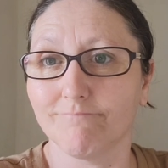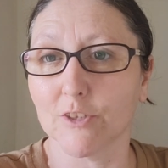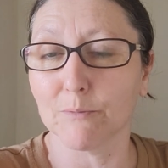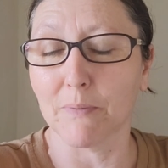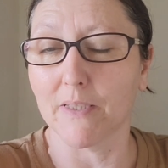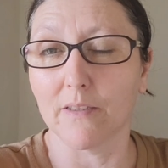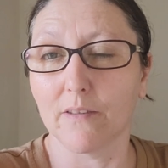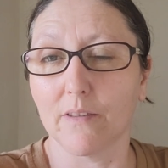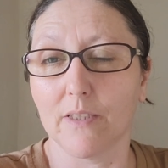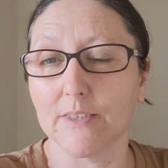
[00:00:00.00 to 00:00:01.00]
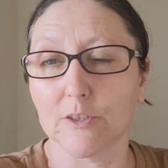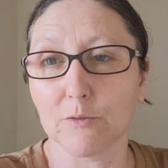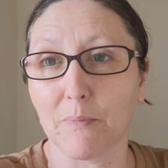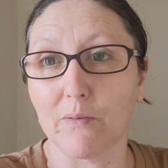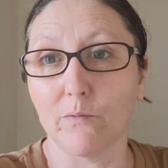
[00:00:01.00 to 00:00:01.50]
It's
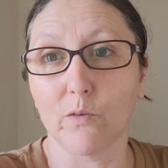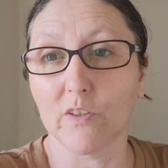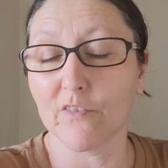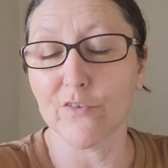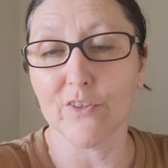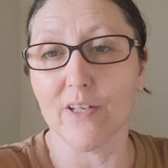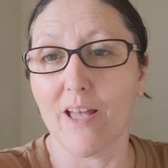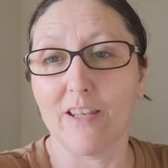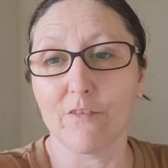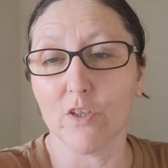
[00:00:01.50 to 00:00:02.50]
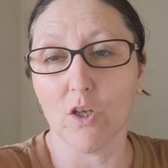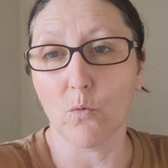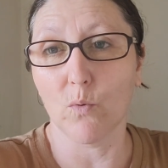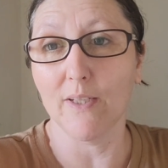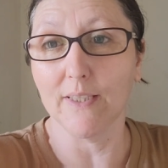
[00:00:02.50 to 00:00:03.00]
just been one of a hell of a
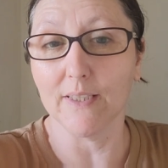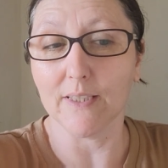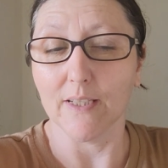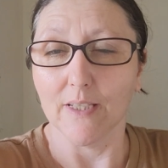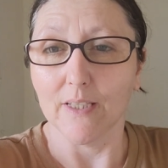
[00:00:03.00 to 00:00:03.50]
long week.